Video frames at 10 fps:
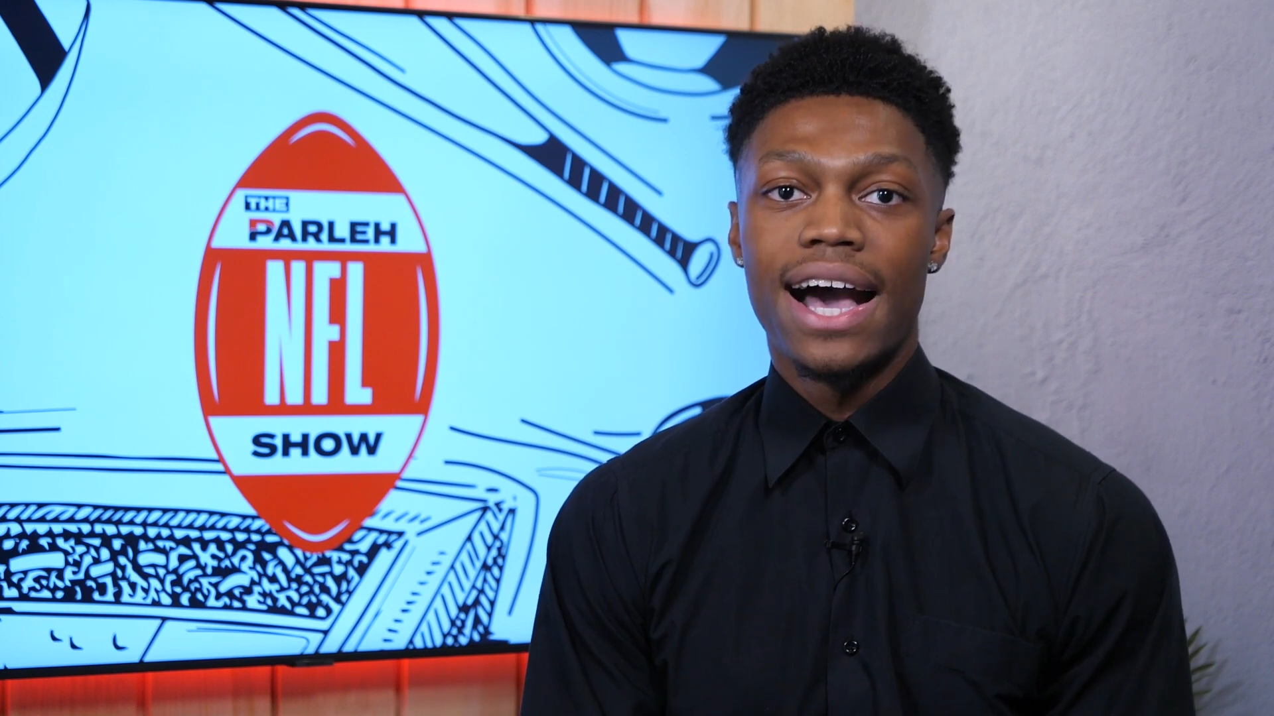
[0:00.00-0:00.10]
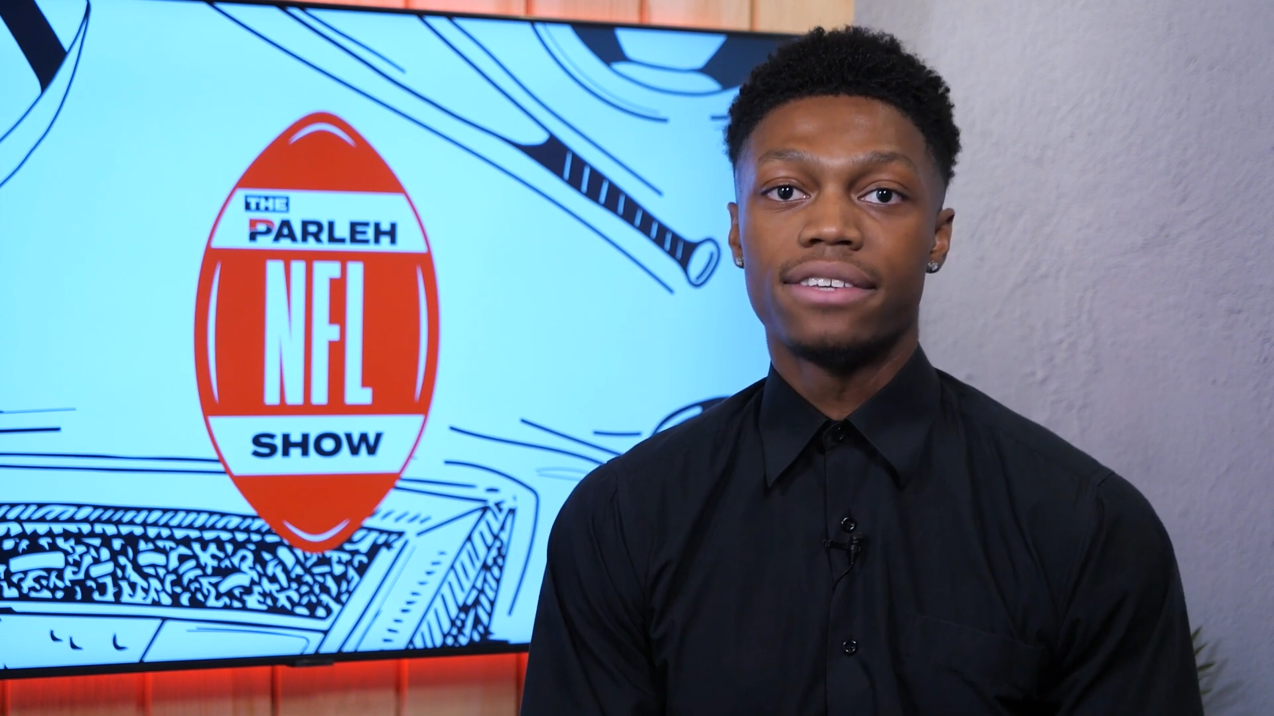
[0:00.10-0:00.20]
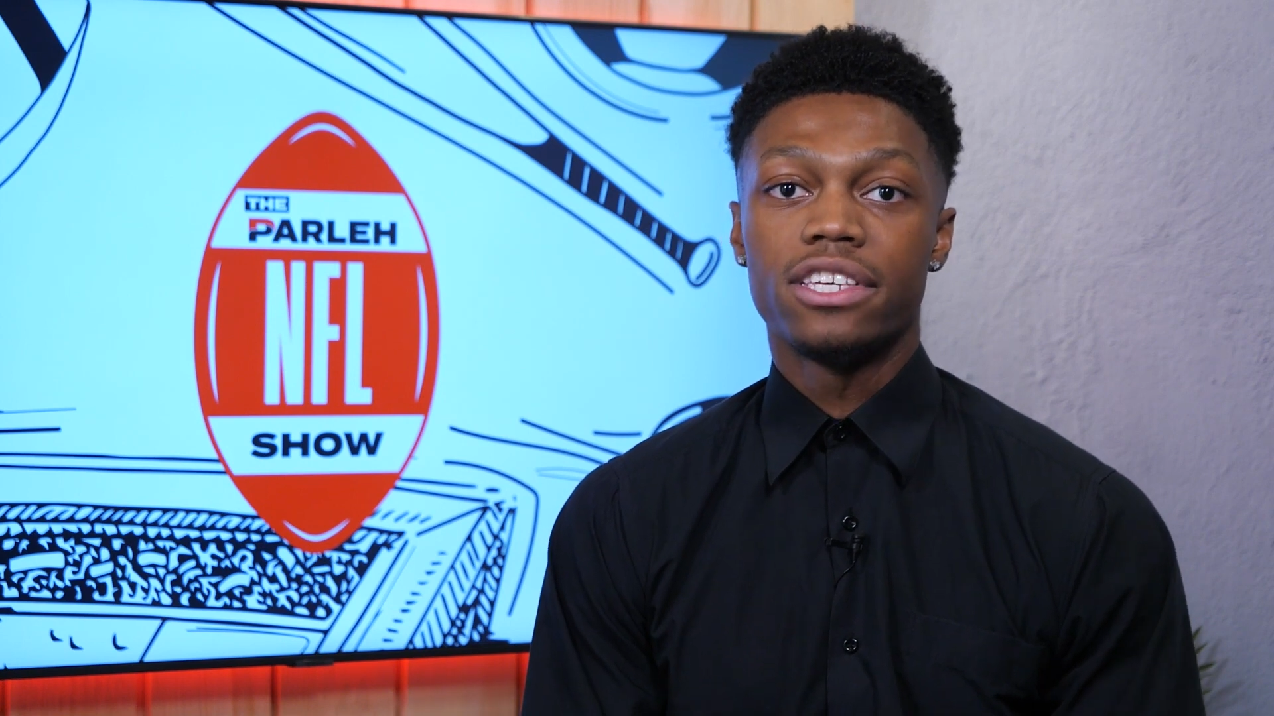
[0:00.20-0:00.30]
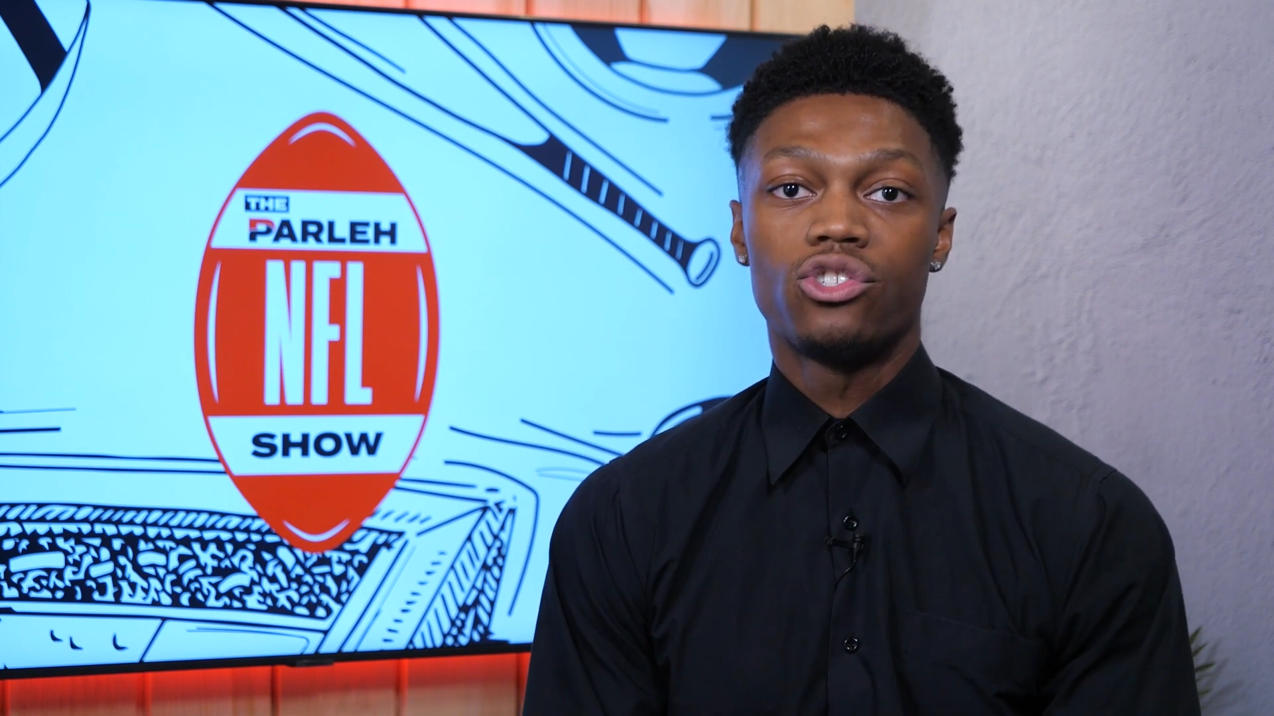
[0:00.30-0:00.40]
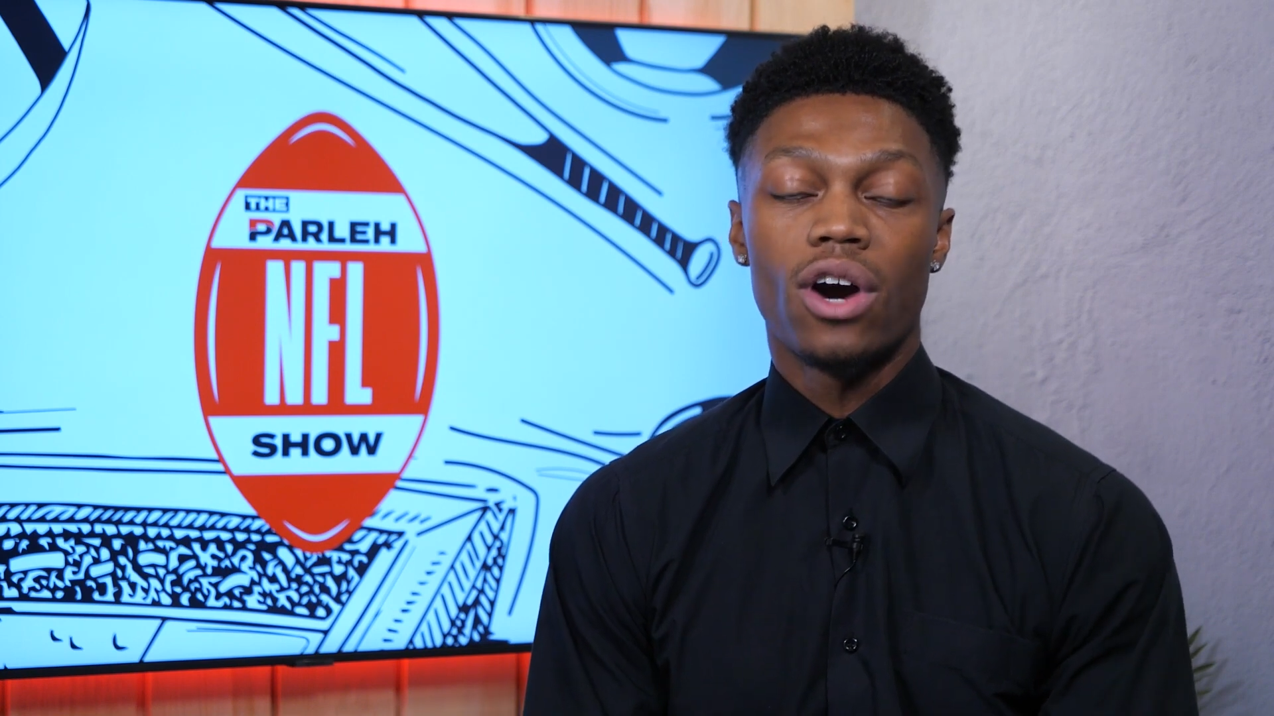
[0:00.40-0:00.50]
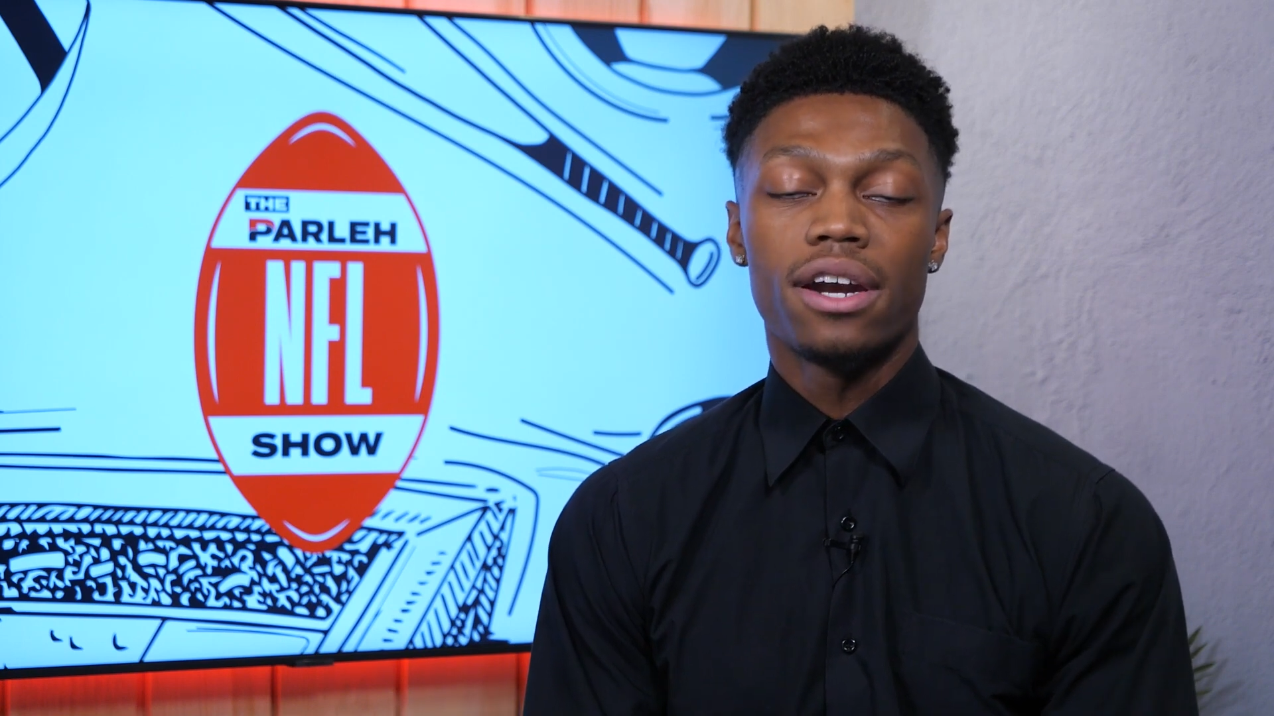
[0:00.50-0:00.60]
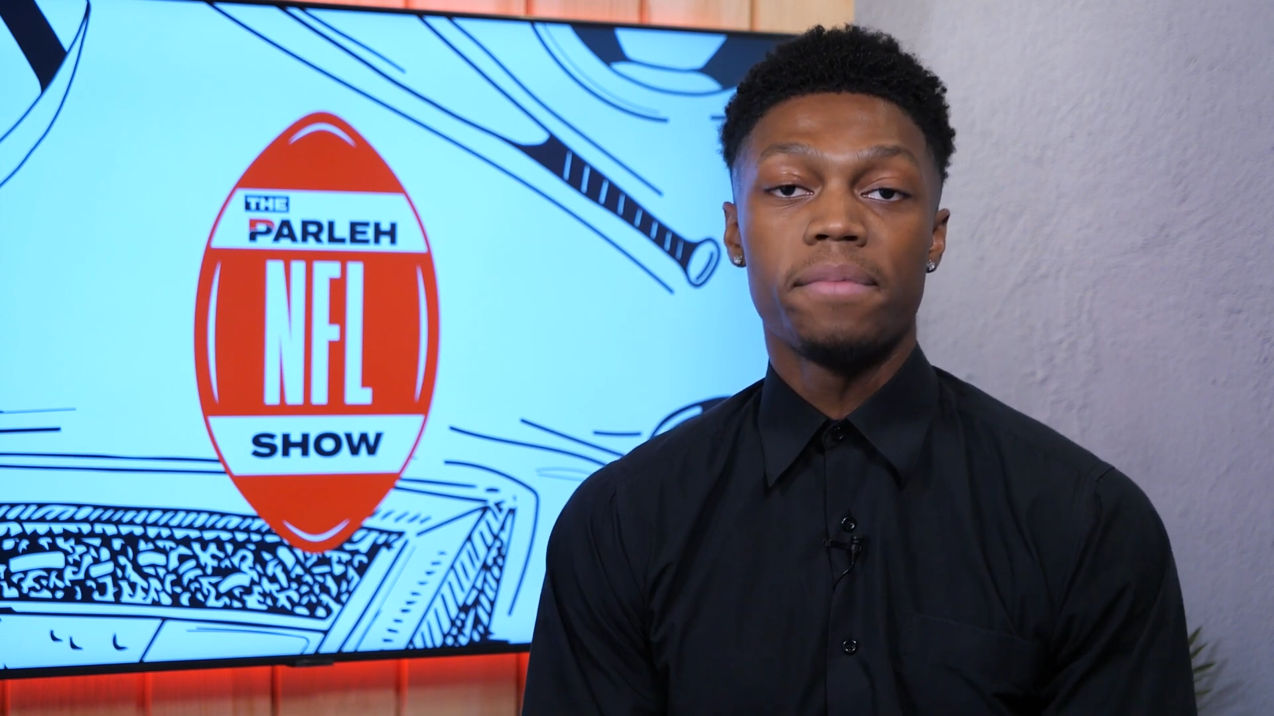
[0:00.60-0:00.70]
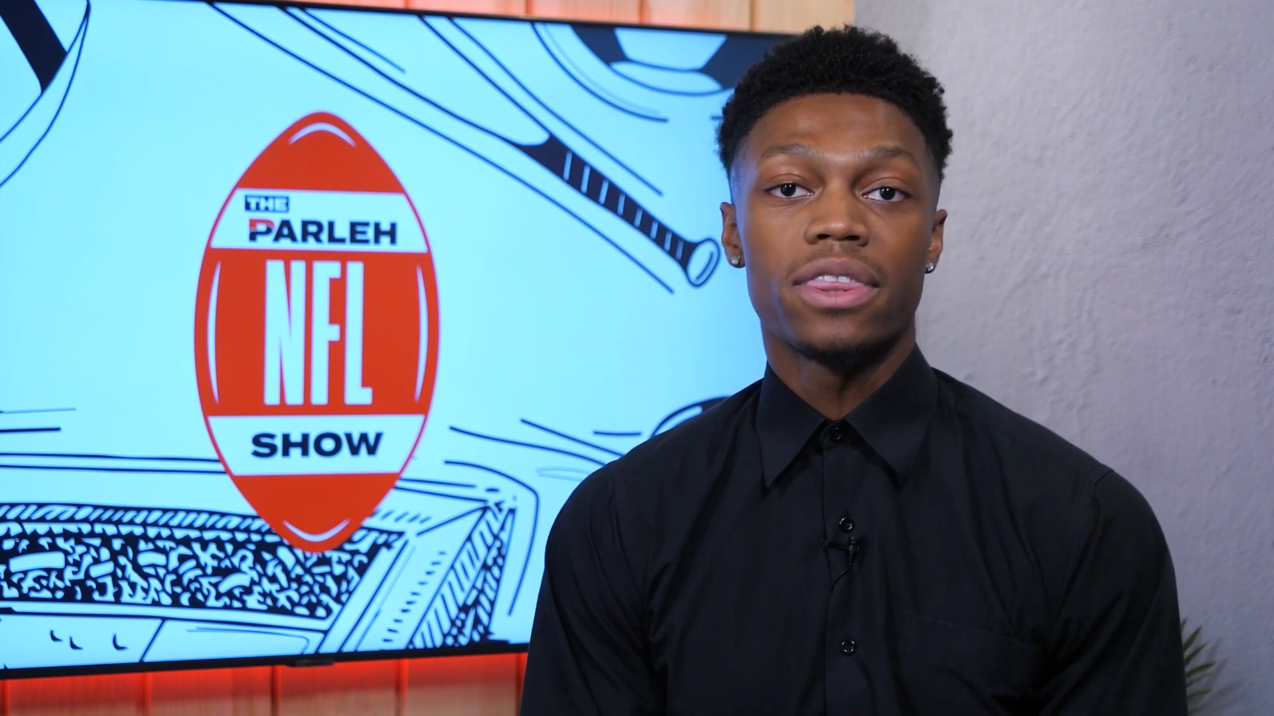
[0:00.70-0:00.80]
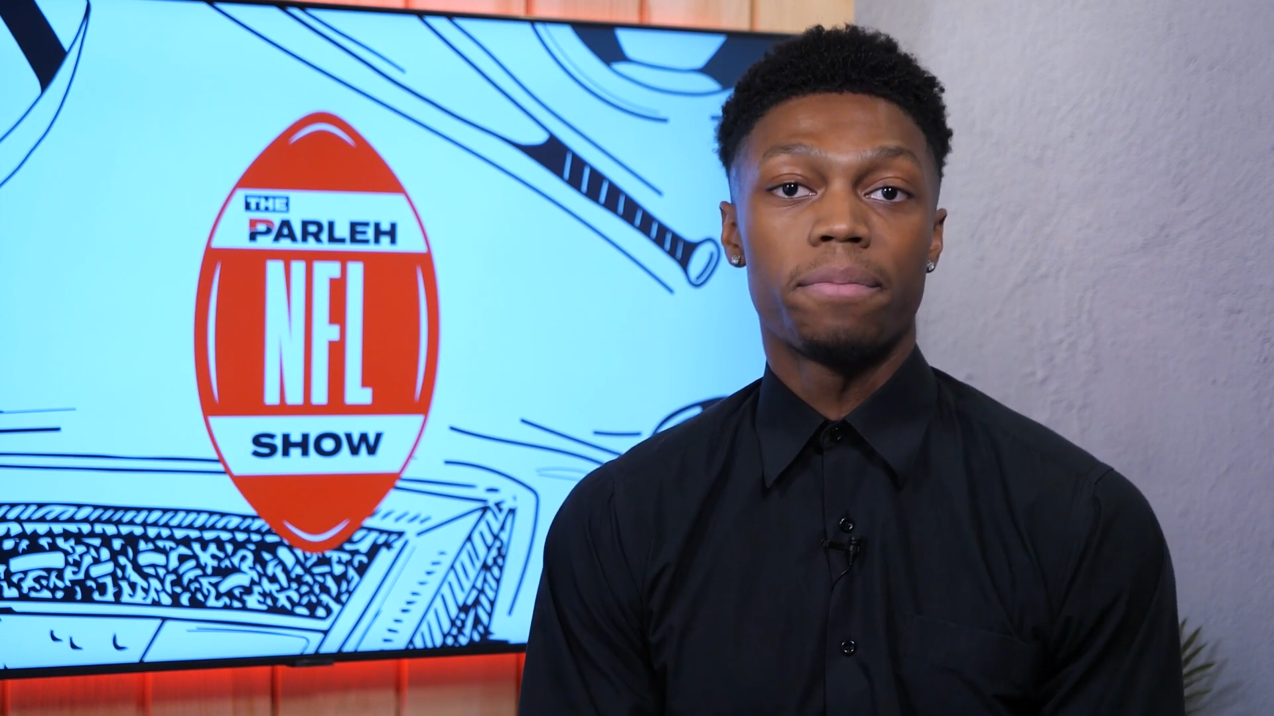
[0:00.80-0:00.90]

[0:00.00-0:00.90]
as they try to make